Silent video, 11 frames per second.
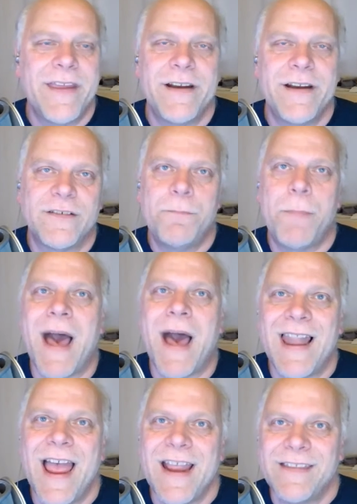And then there's
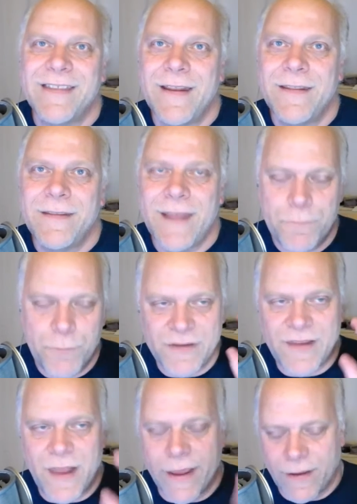spotlight that that
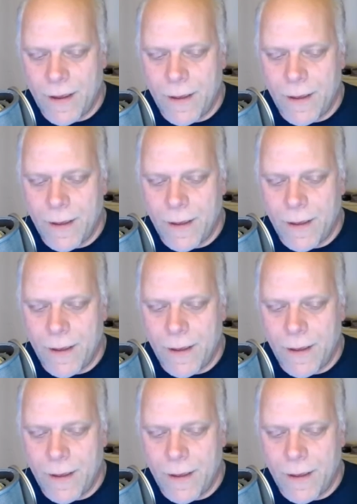puts like a,